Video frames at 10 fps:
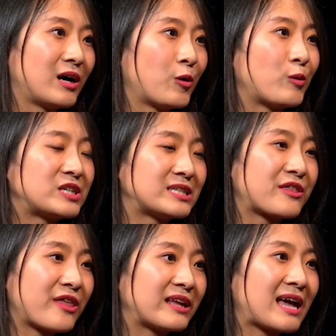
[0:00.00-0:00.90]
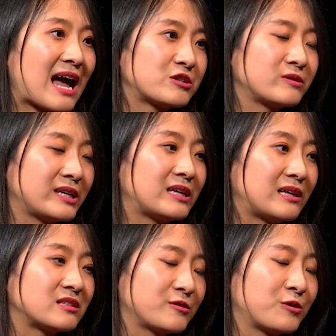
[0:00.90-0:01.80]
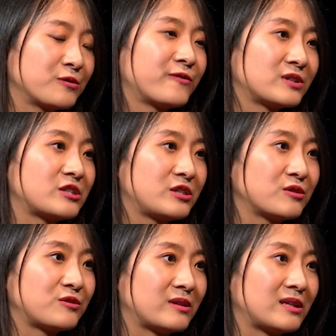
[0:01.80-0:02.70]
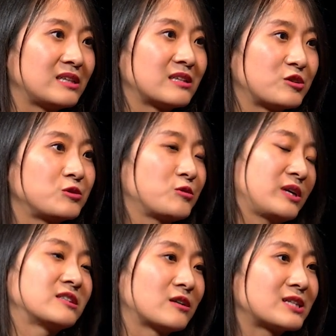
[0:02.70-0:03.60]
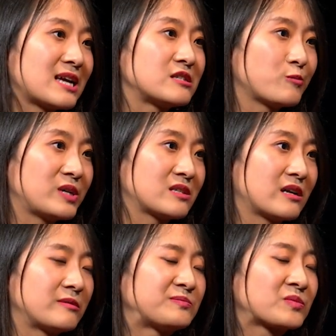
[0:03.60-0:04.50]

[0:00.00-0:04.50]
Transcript: Which they think actually is good for the children in the traditional Chinese wisdom.